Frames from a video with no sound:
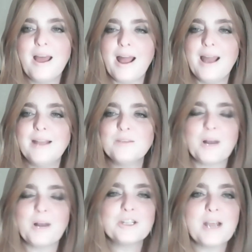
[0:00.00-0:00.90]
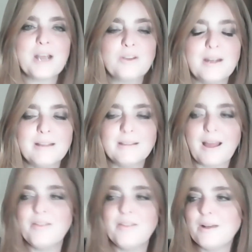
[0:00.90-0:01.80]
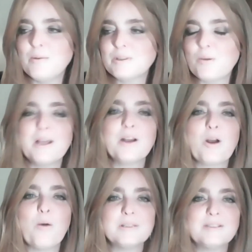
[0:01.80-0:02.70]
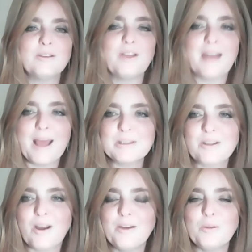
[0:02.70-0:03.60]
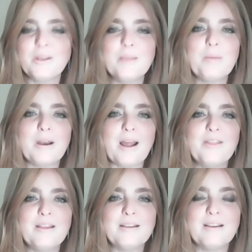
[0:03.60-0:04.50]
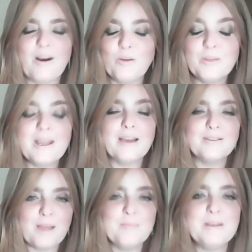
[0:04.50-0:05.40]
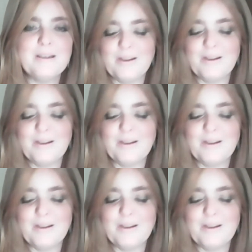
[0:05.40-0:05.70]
And when I checked on it, I think it was a week ago, it was still on Amazon only, but I think only on, it